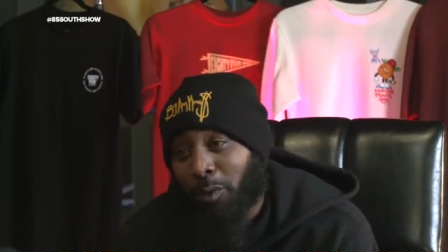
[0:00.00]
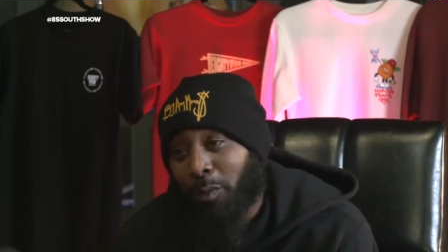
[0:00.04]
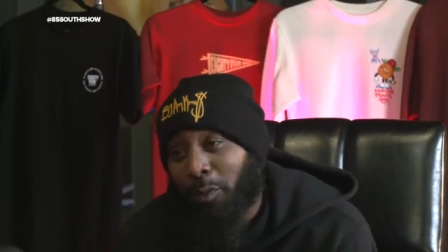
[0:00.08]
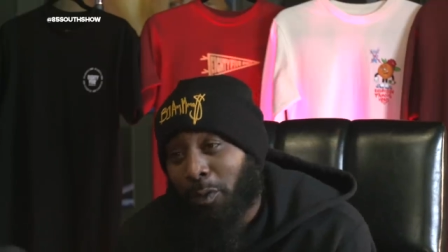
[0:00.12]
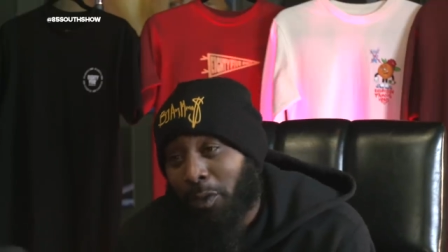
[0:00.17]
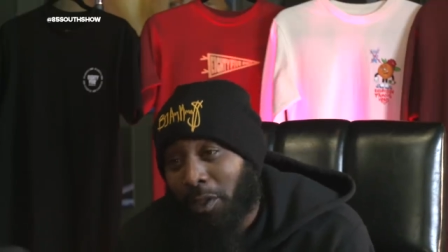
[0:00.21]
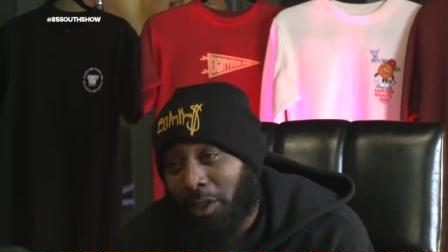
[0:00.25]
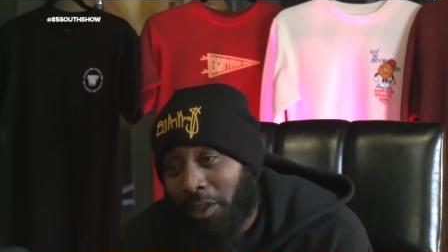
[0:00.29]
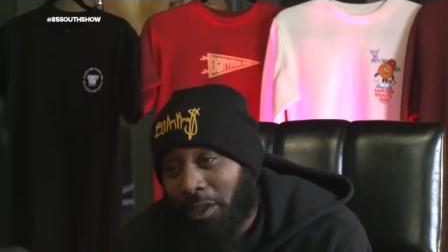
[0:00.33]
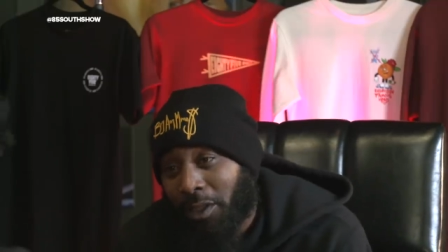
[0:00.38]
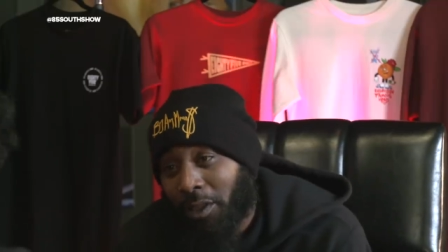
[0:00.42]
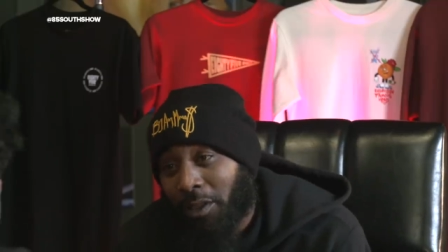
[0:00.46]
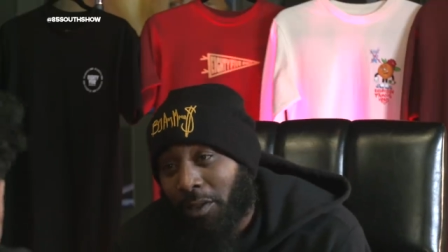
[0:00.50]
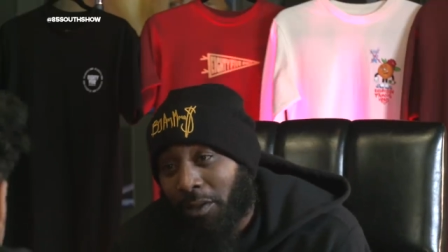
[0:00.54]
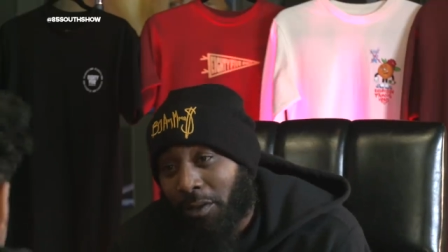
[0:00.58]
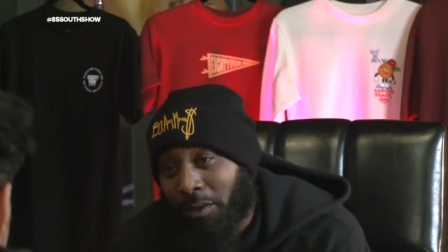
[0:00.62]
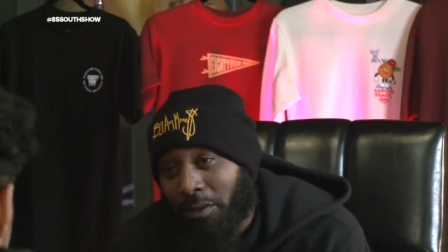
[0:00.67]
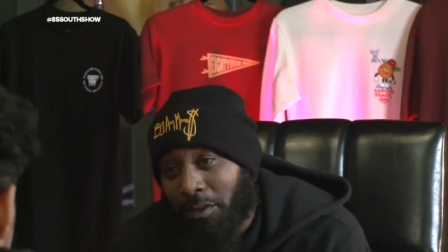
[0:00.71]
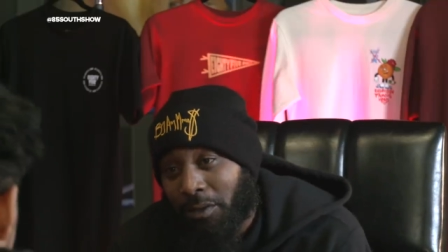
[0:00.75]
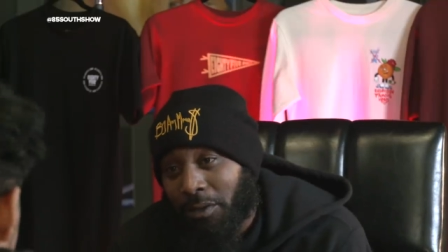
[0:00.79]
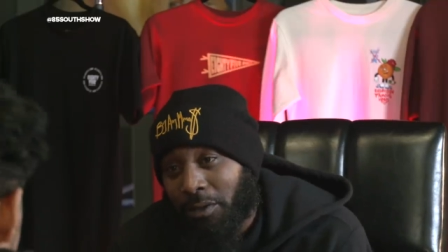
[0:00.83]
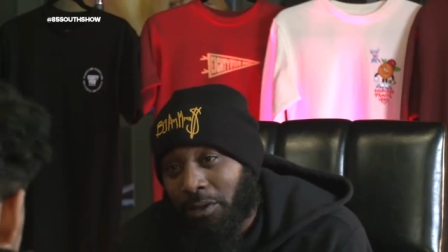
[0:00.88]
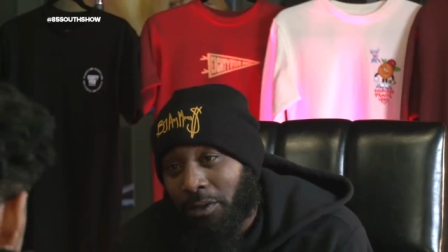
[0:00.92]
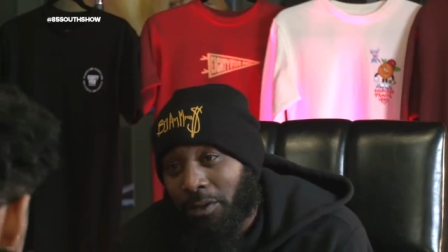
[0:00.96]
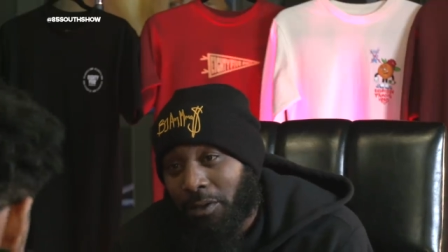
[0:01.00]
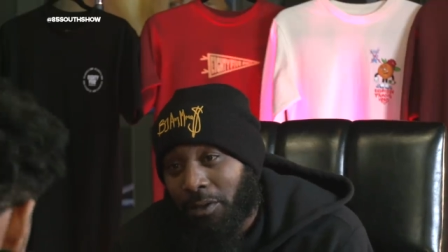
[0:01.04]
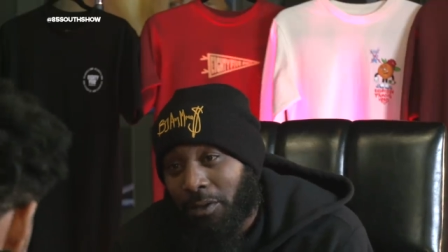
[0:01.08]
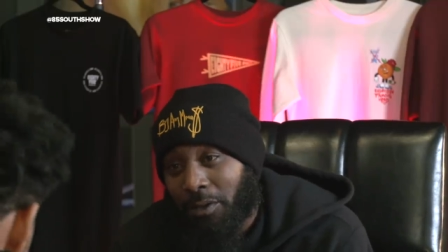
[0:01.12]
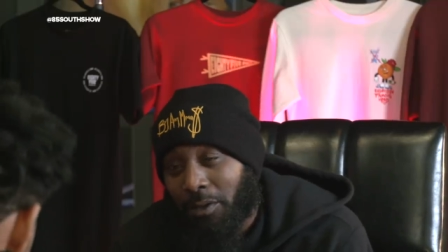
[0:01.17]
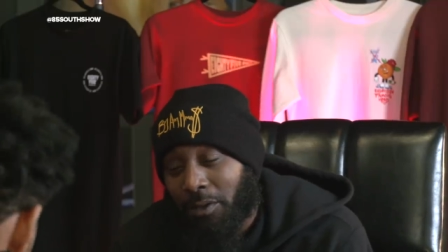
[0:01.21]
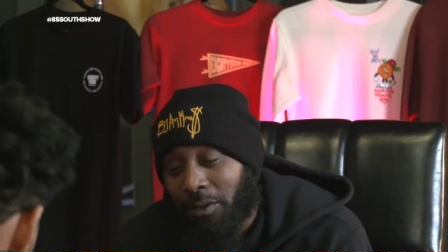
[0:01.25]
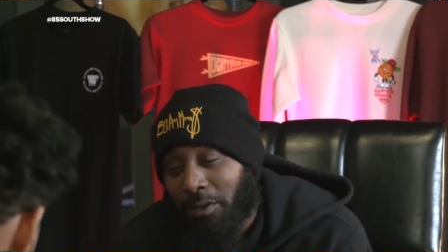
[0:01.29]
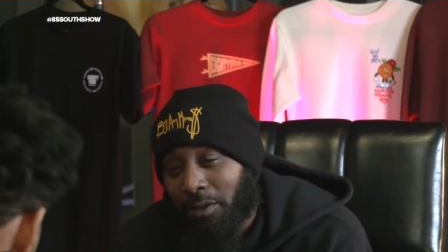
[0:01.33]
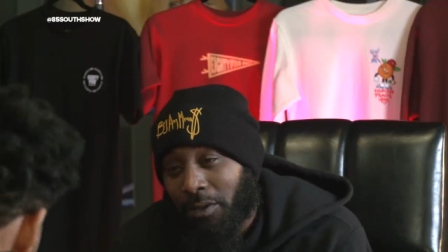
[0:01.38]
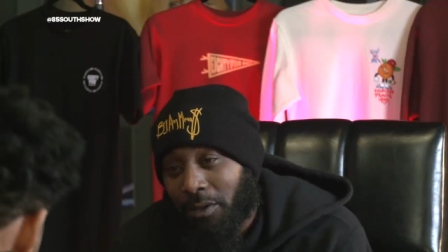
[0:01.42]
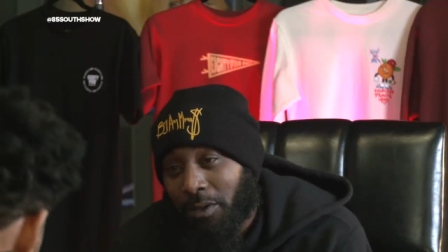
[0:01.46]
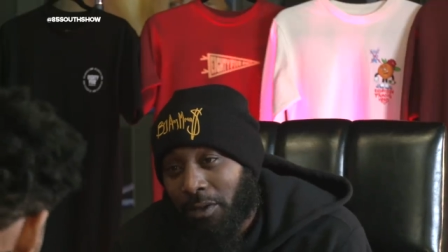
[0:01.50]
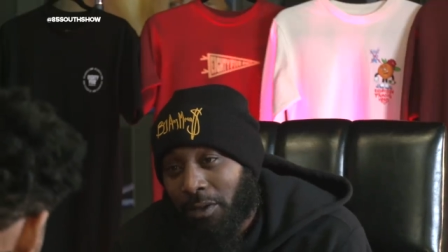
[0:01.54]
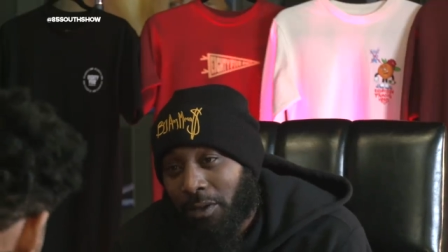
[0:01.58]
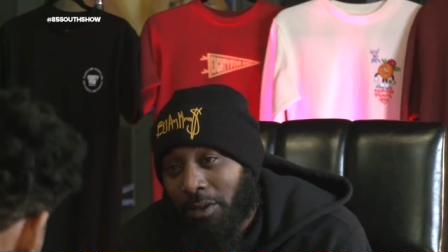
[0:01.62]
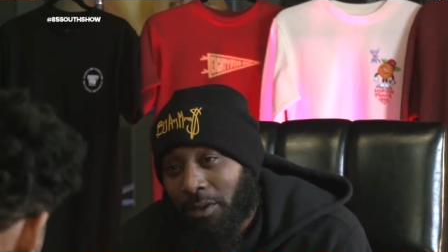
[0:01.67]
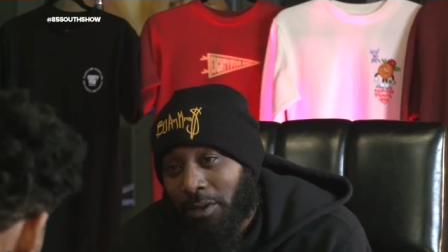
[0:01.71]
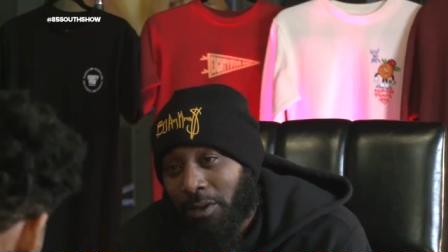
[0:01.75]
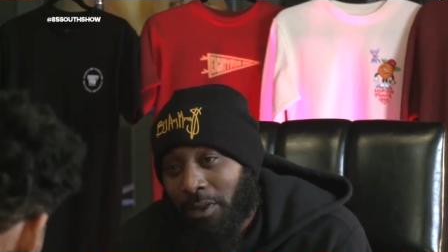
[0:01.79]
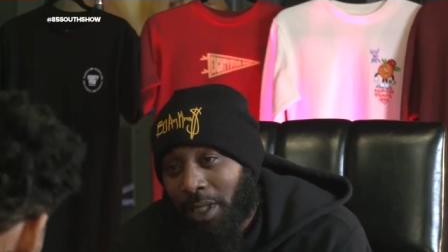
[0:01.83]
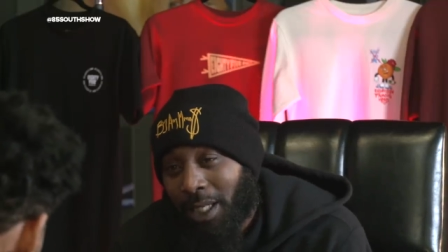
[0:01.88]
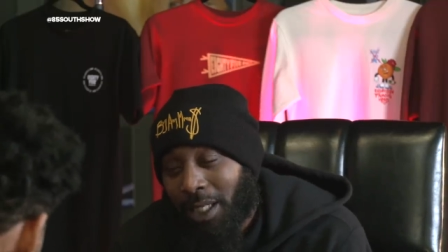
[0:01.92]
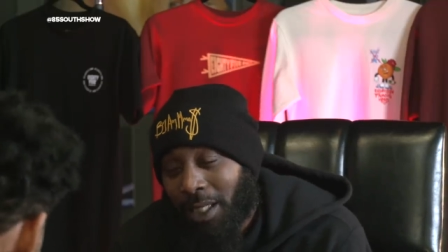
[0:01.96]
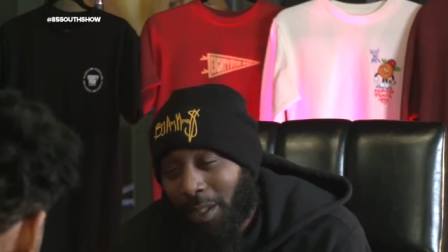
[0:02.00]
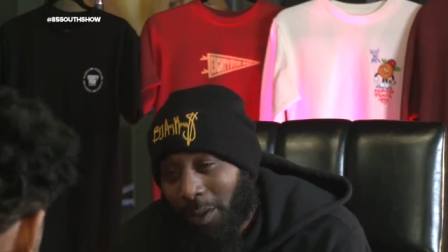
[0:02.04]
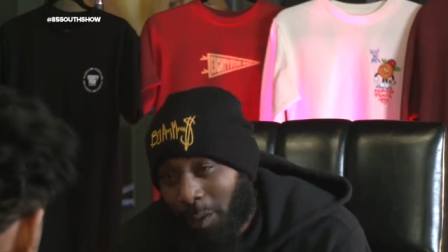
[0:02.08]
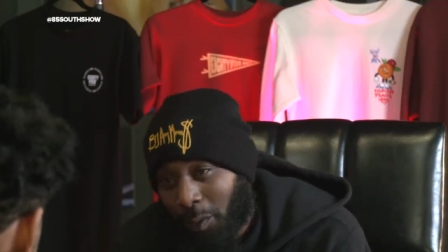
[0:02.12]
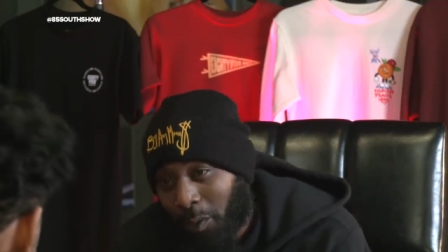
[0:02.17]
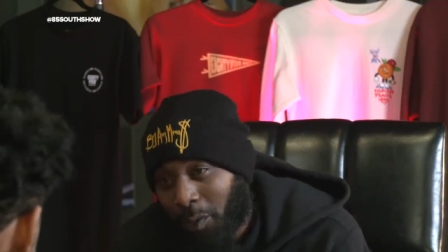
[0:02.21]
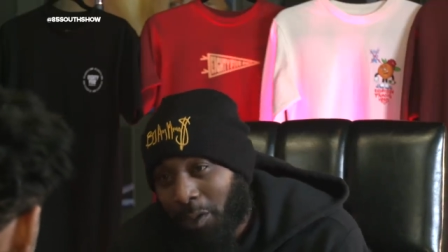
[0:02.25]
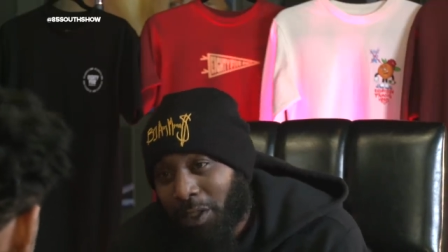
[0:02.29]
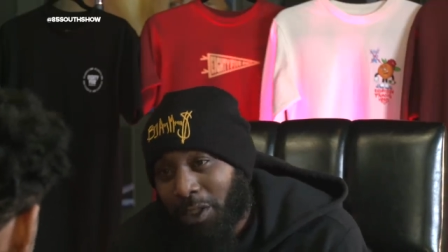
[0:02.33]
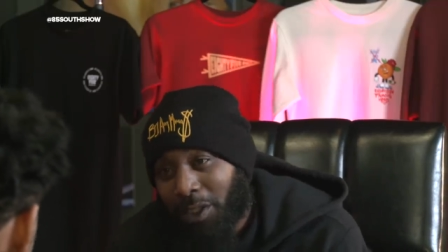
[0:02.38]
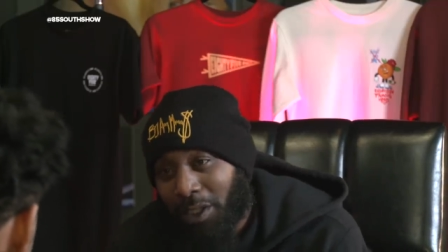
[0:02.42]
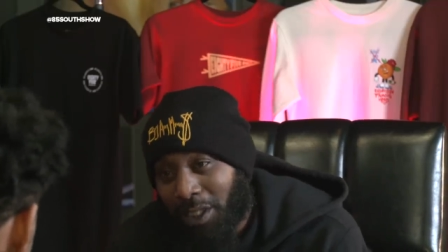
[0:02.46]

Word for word: support dog. So I know when